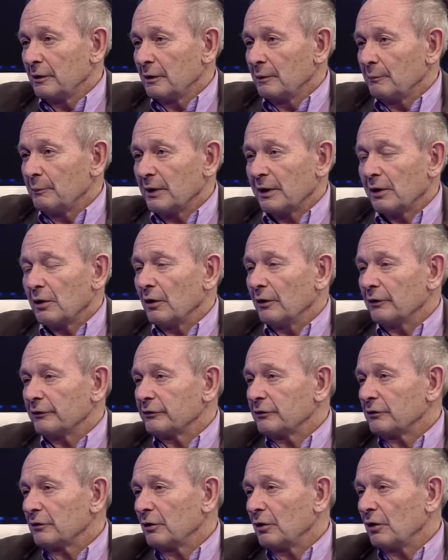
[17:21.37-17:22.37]

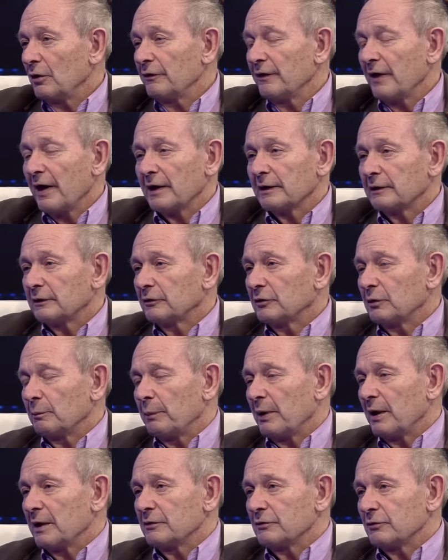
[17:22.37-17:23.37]
Because on that
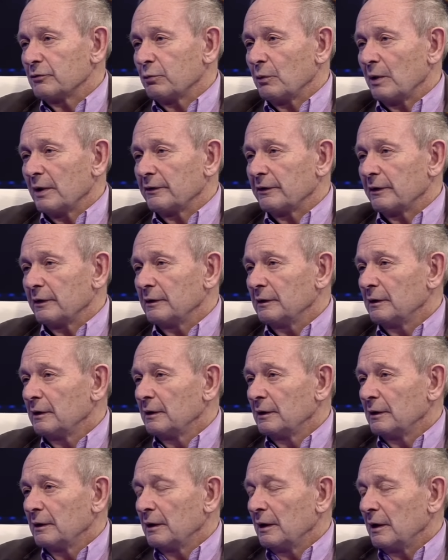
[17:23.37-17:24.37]
depends whether
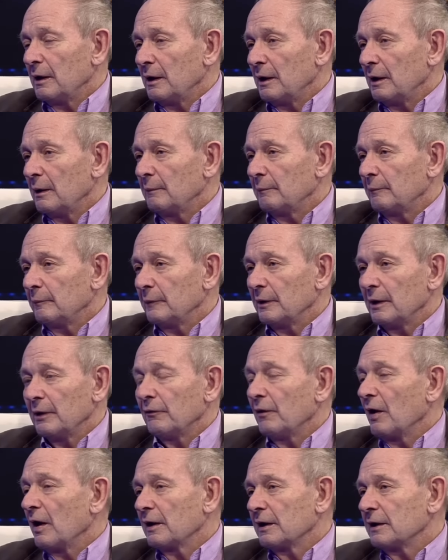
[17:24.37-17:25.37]

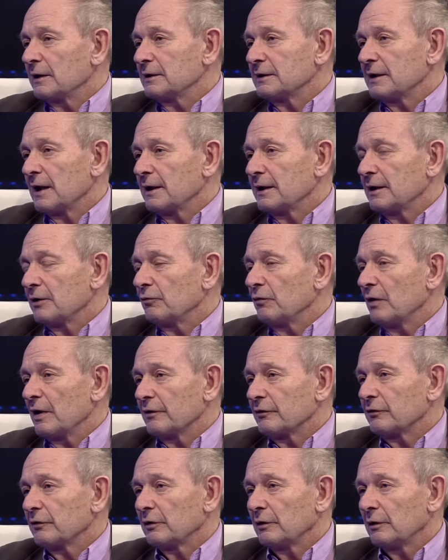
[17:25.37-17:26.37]
Iran can take a
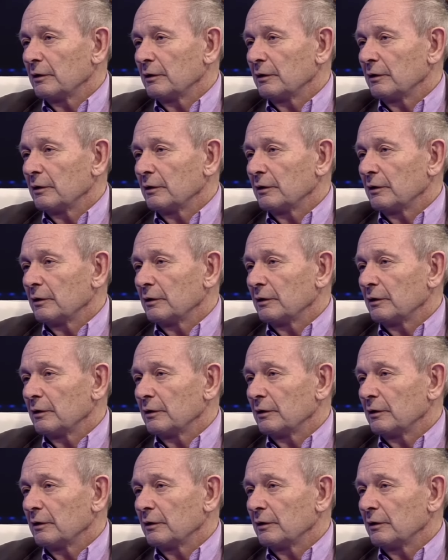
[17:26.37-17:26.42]
risk.